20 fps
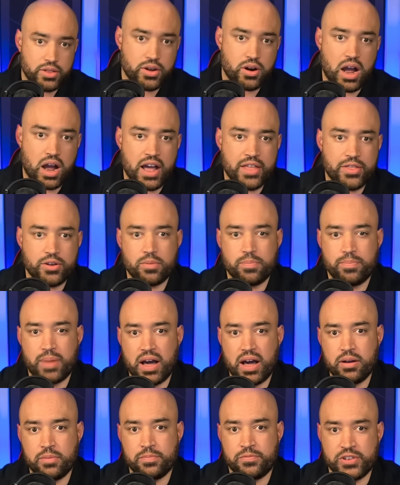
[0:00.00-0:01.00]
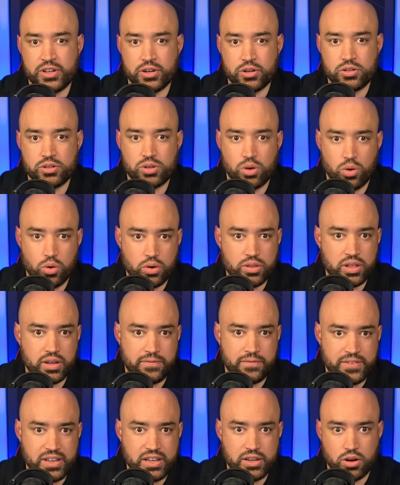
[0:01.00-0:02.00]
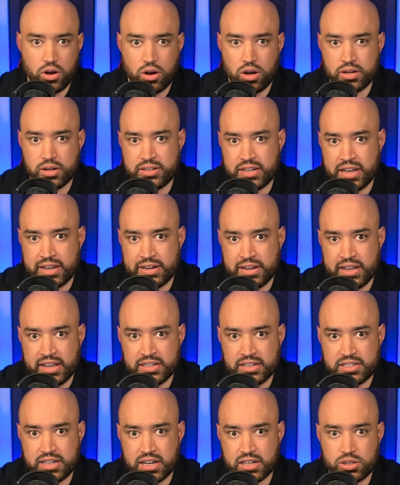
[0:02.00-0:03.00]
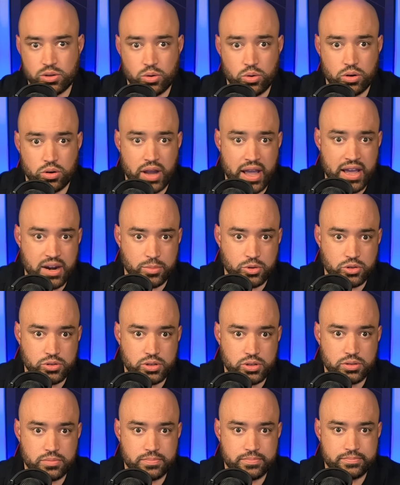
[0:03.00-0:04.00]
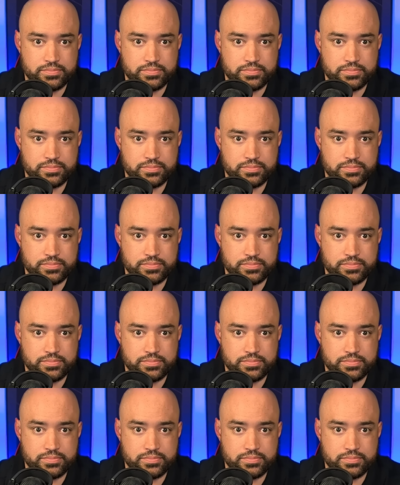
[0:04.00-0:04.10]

They're either bottom feeders or they feed on dead insects or animals.